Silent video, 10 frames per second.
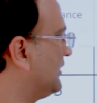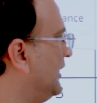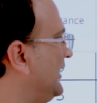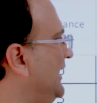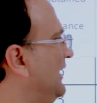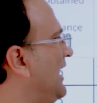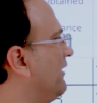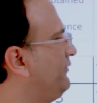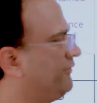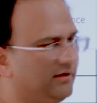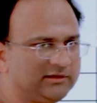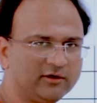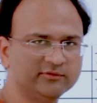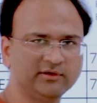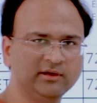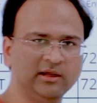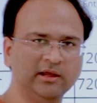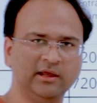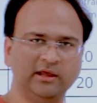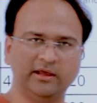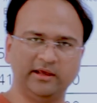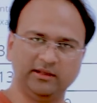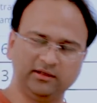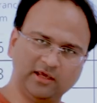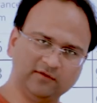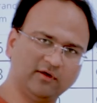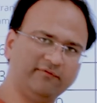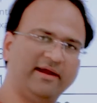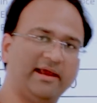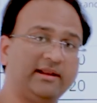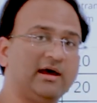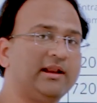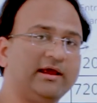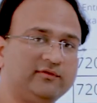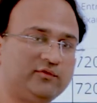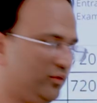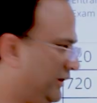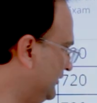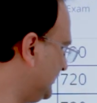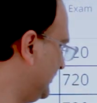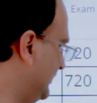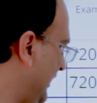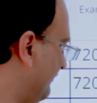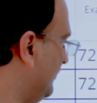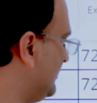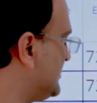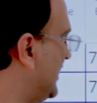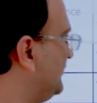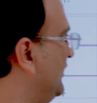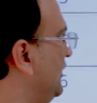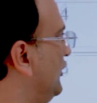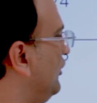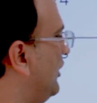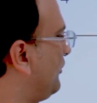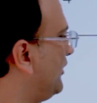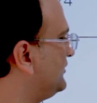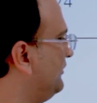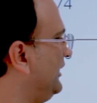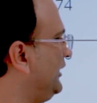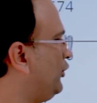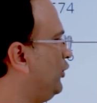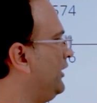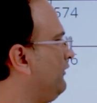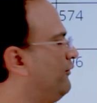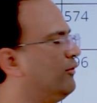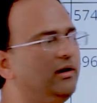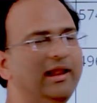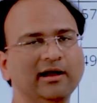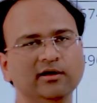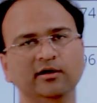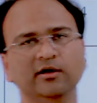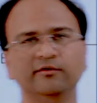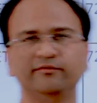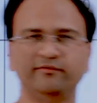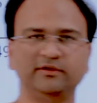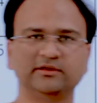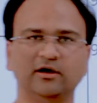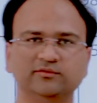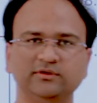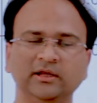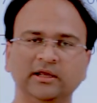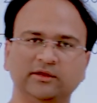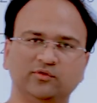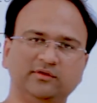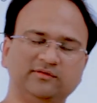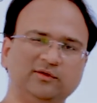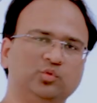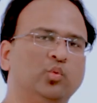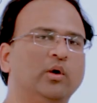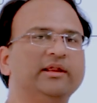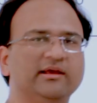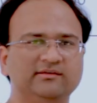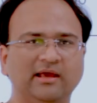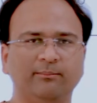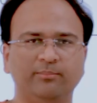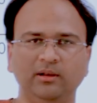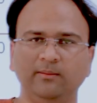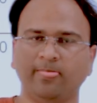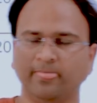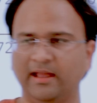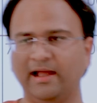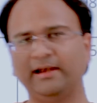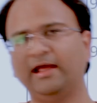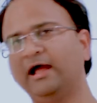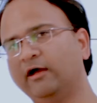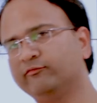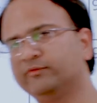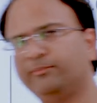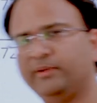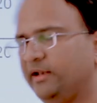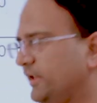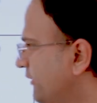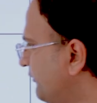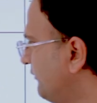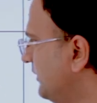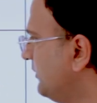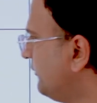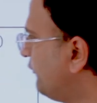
13 lakh 50,000 in case of a NRI students, they will be charging you approximately 24 lakh 50,000. So this is one example and I have the PDF available